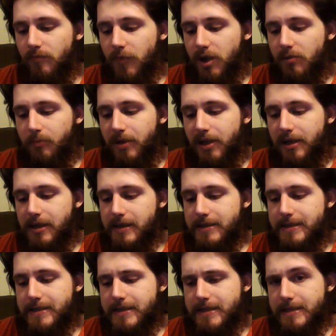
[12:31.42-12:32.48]

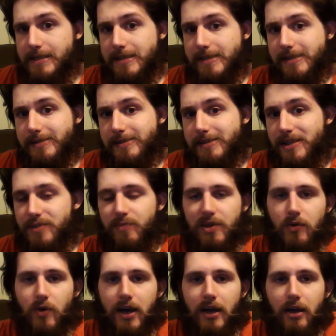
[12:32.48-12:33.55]
But it's been a
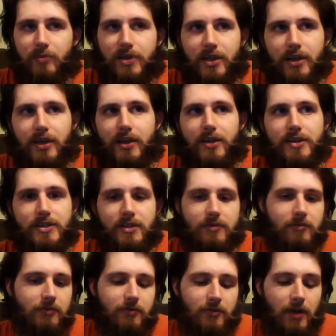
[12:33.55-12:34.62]
while because
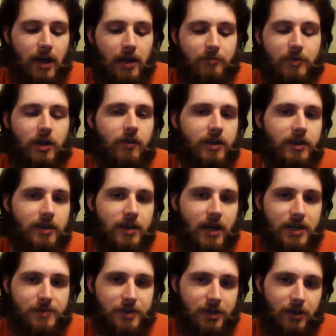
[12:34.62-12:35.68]
I'm going to
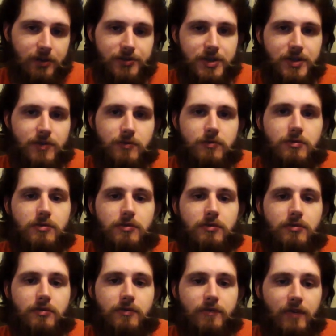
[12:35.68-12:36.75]
cosmetology school
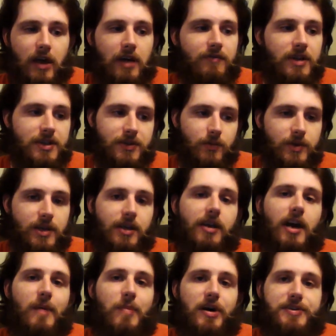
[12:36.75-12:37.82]
5 days a week.
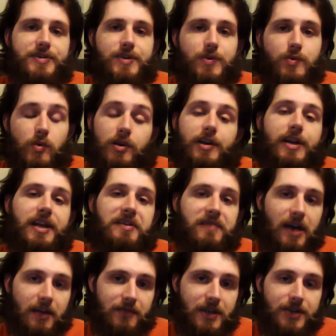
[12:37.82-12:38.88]
I'm also working
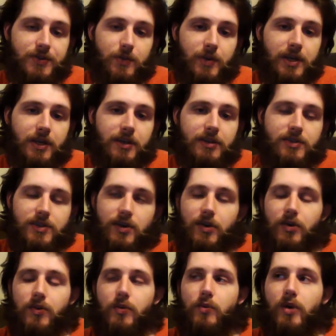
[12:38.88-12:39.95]
5 days a week.
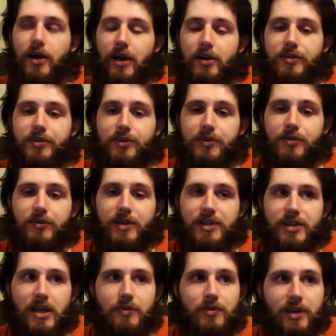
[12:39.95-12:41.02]
So what I'll do is
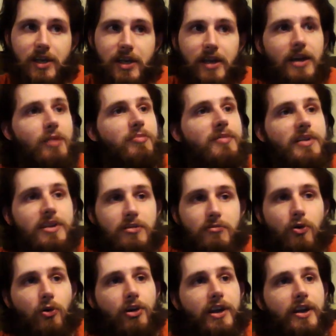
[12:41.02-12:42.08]
I will get up in the
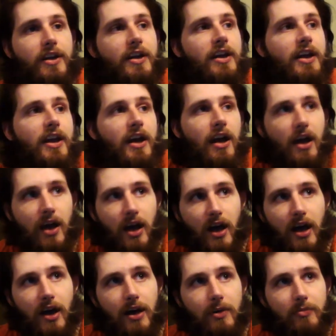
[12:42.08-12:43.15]
morning,
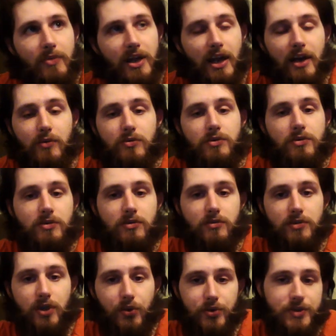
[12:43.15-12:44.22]
and I will
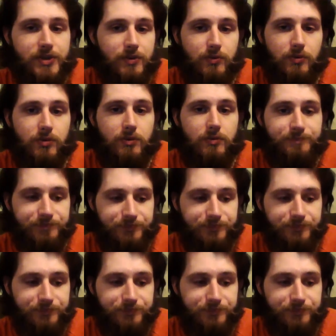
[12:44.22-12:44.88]
go to school